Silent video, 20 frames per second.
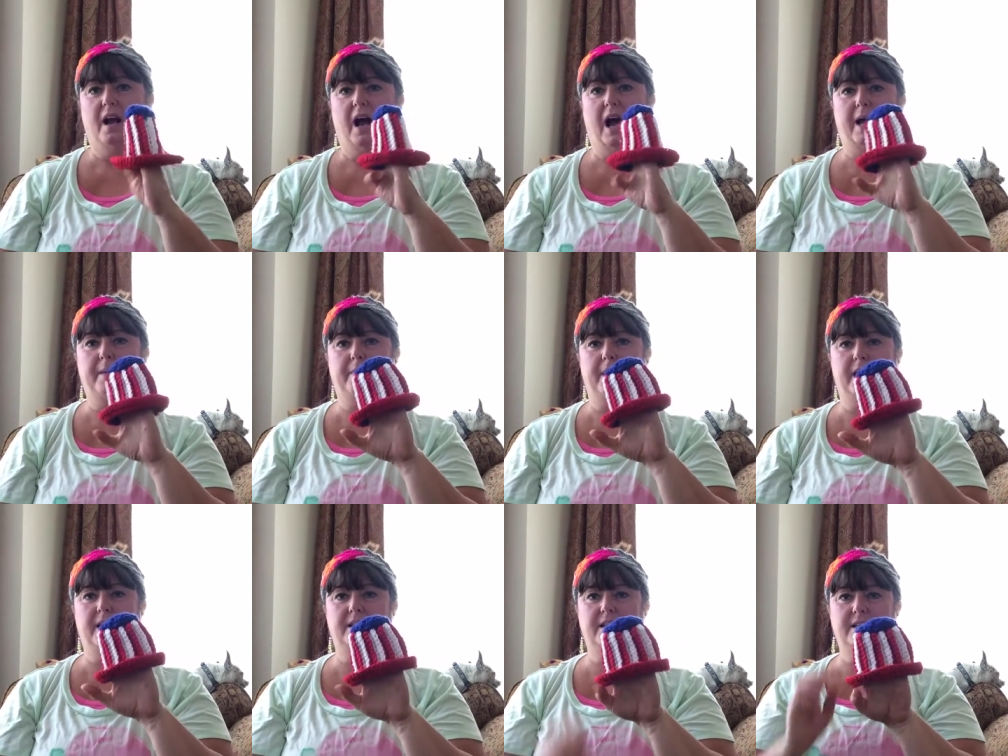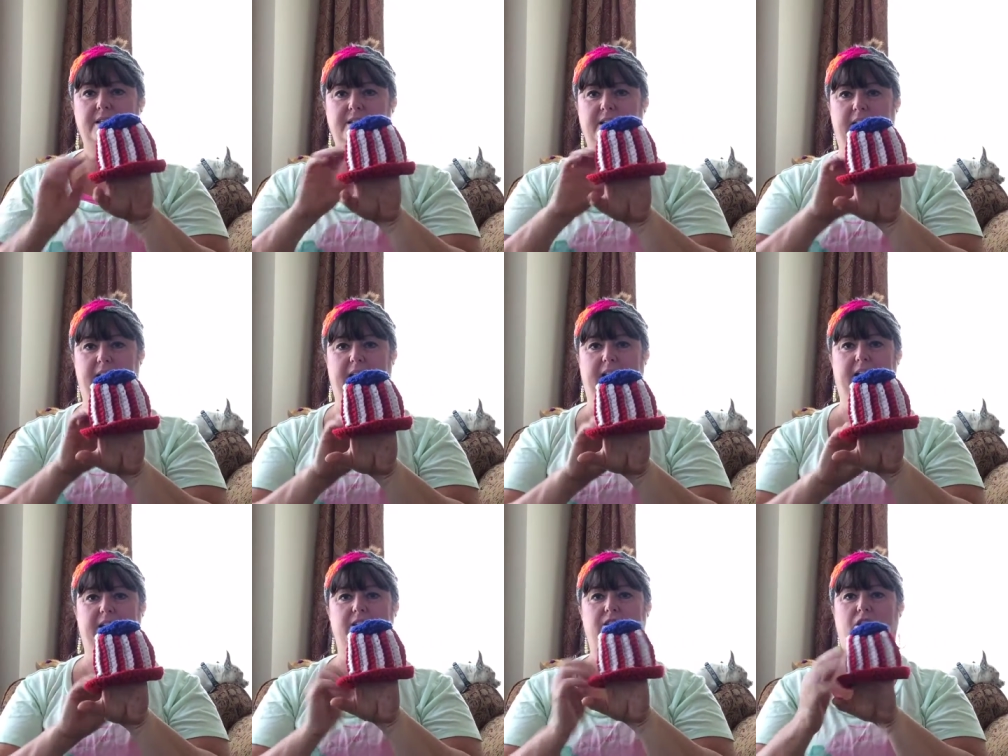I made this
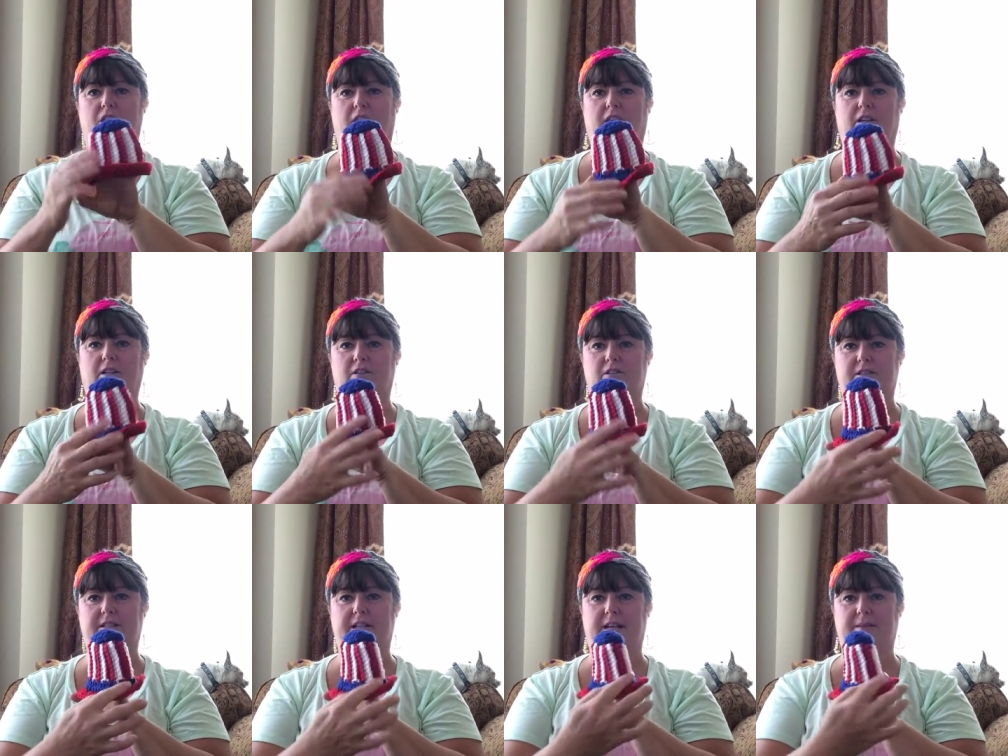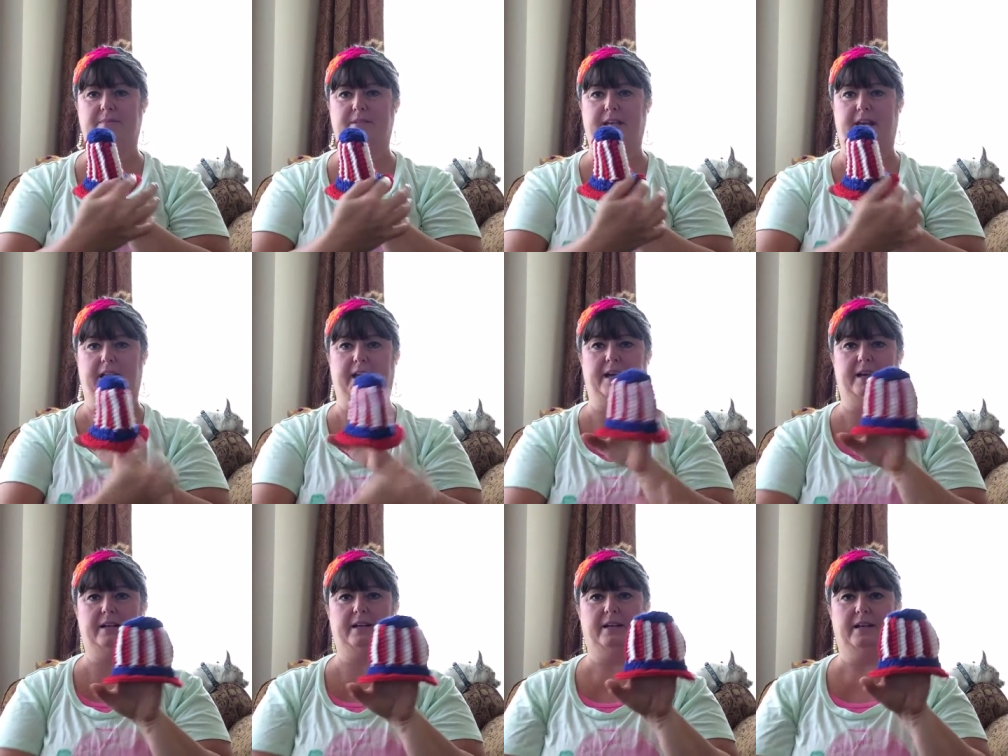hat. It's called Uncle Sam's
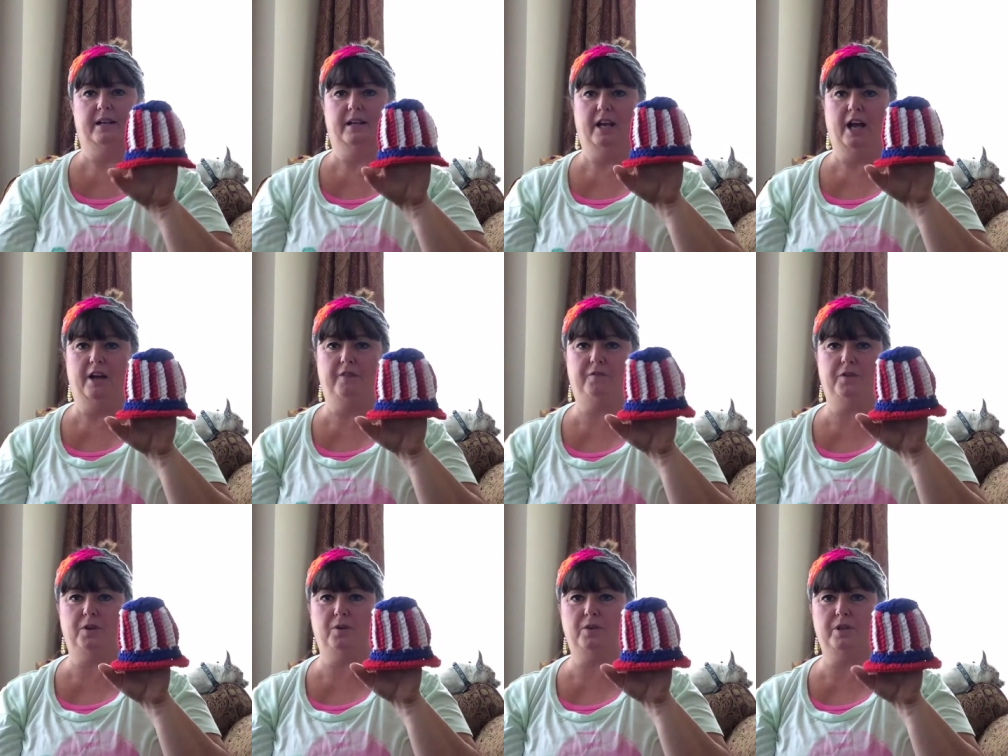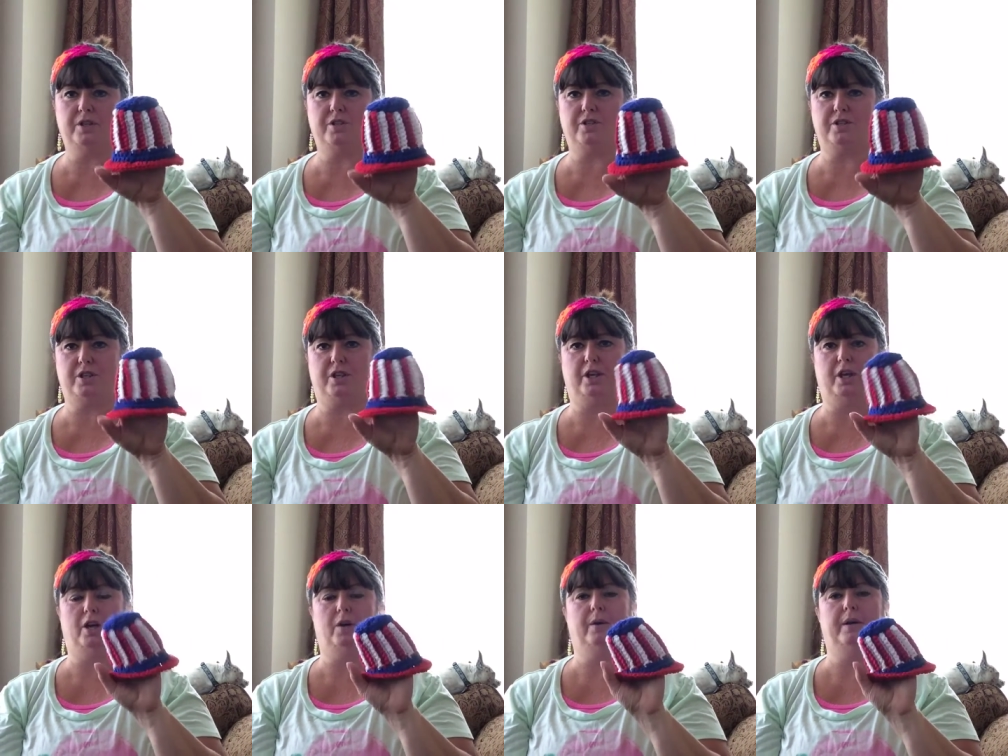hat a few years
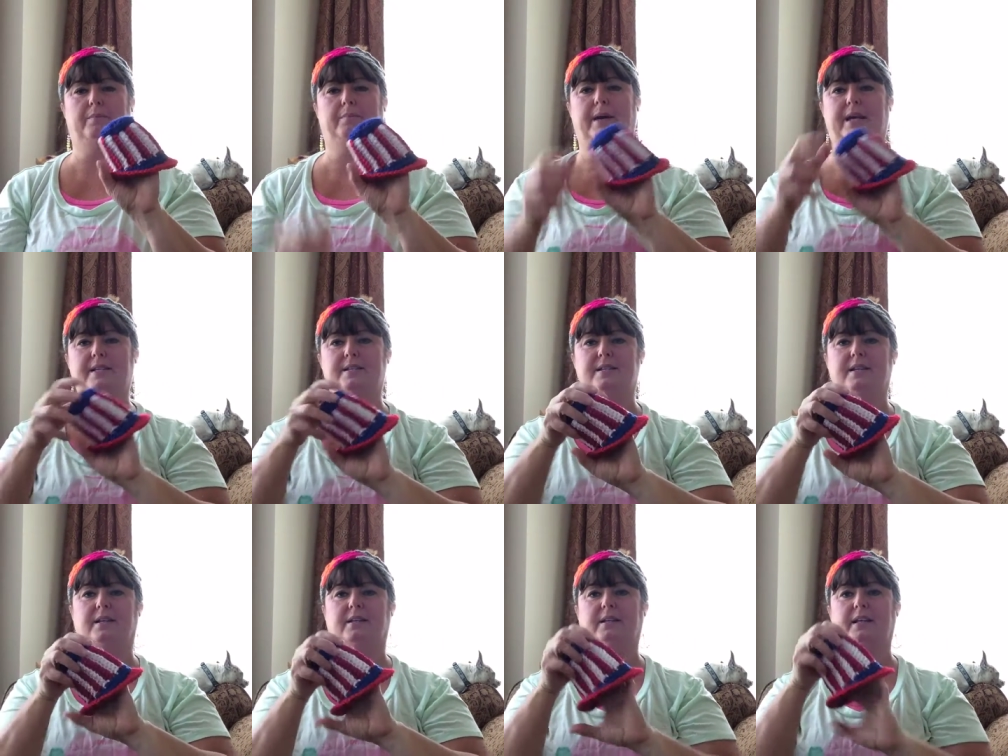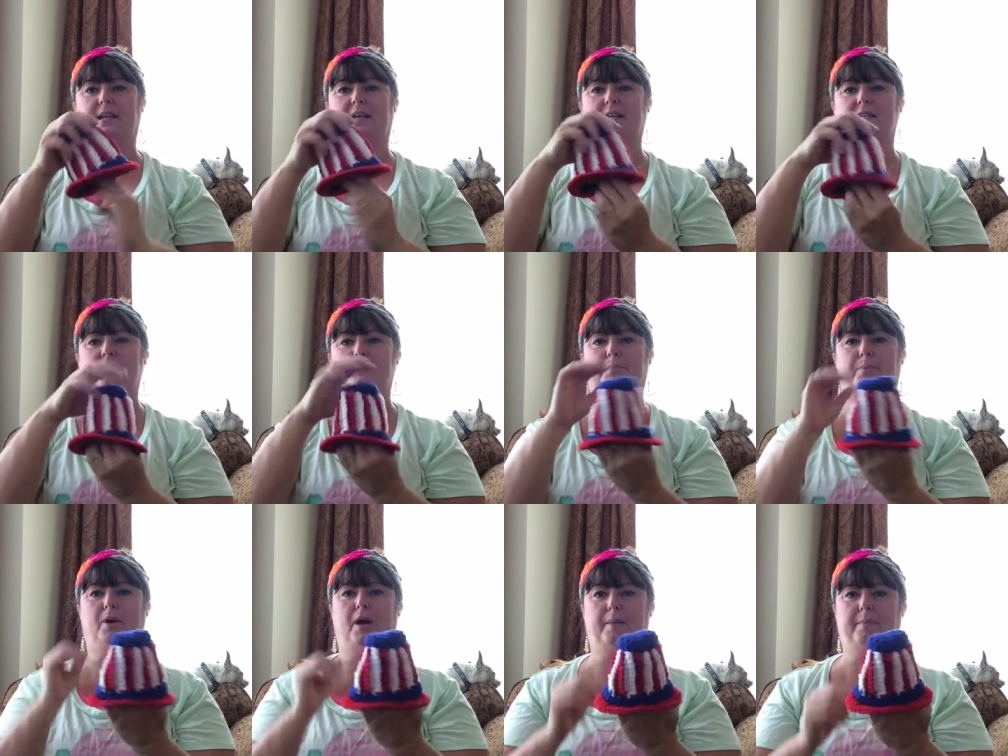ago, and basically it's
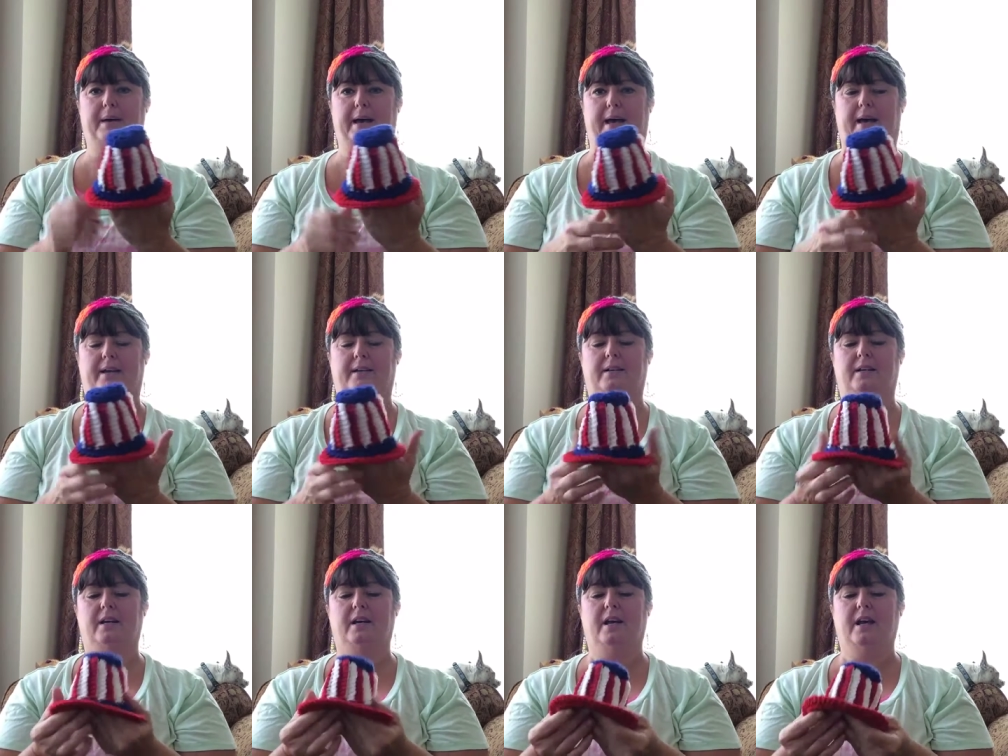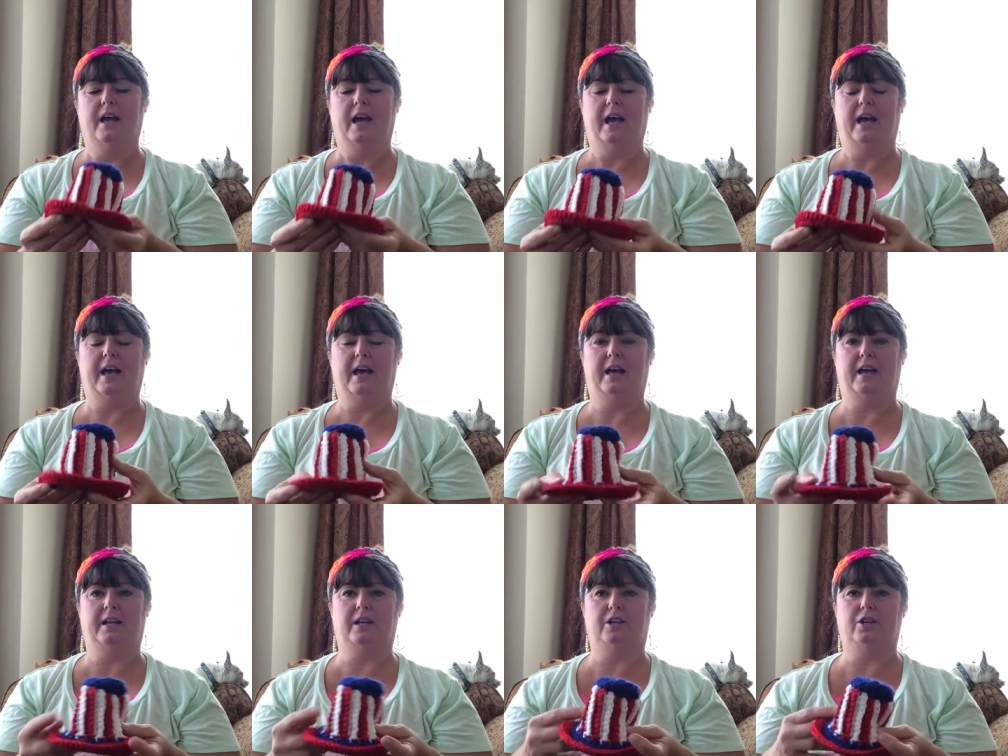prop hat,
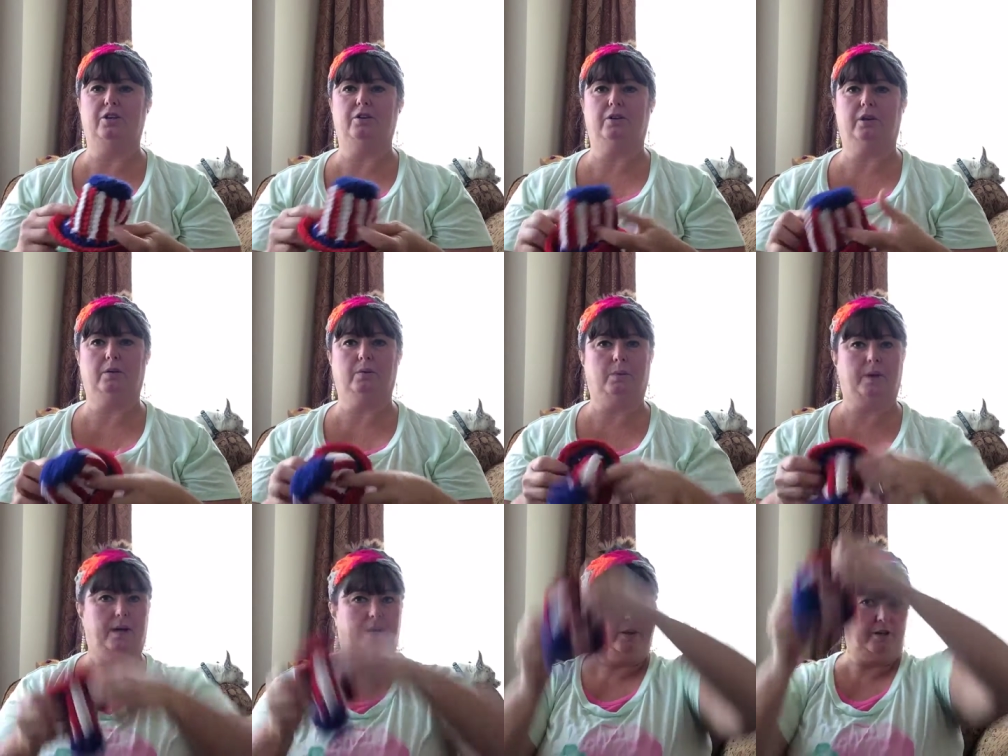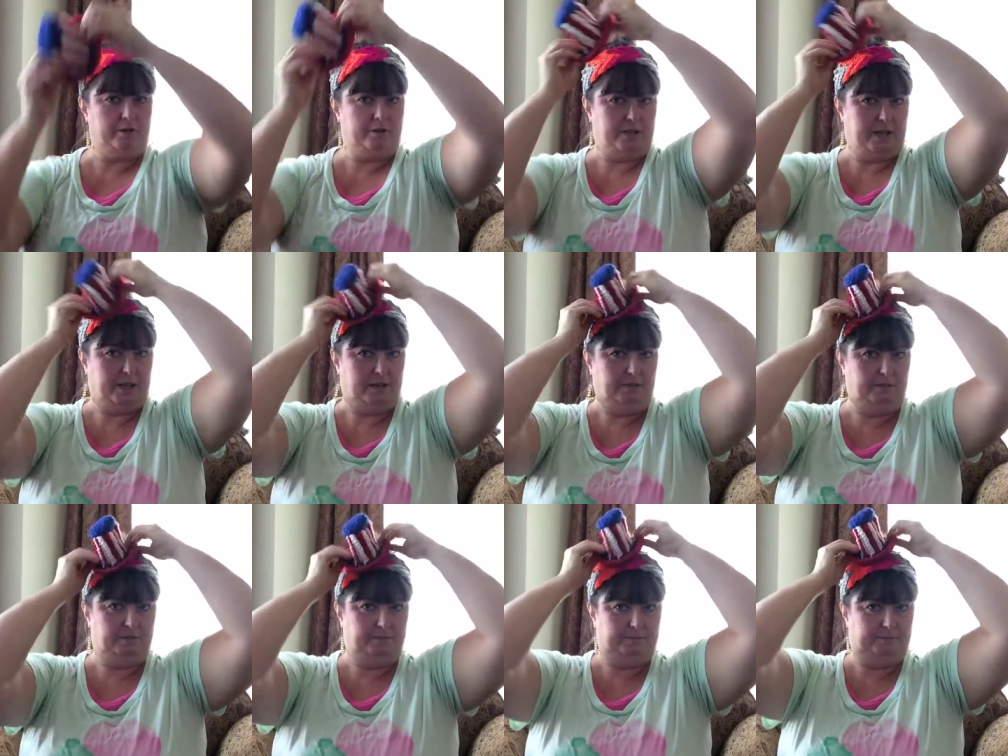and you can wear it
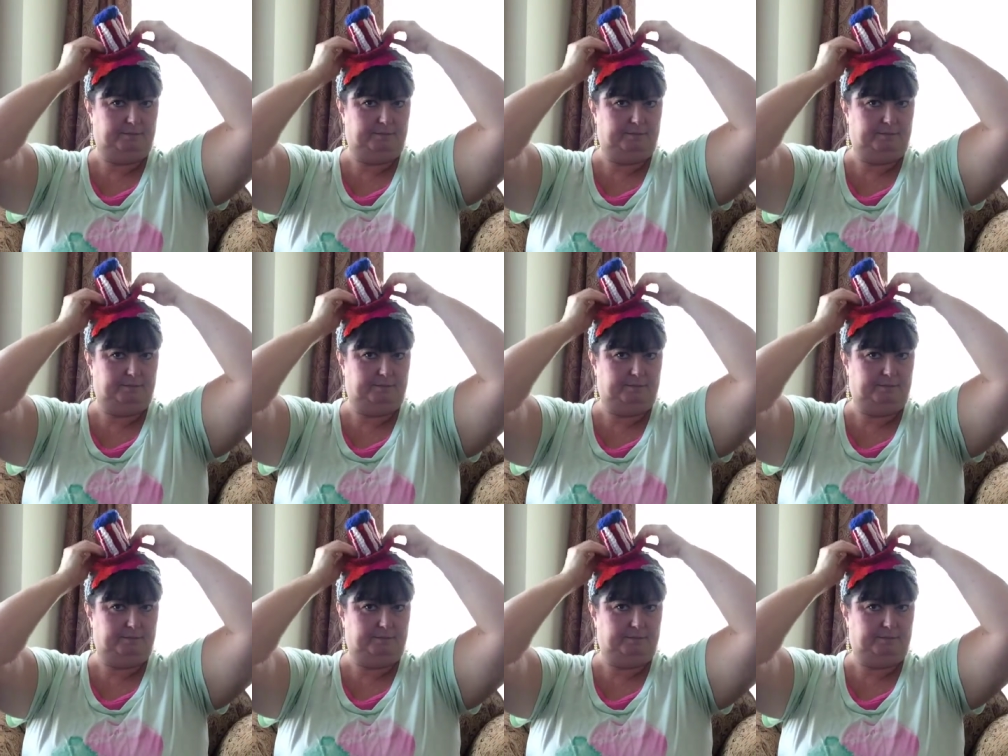yourself.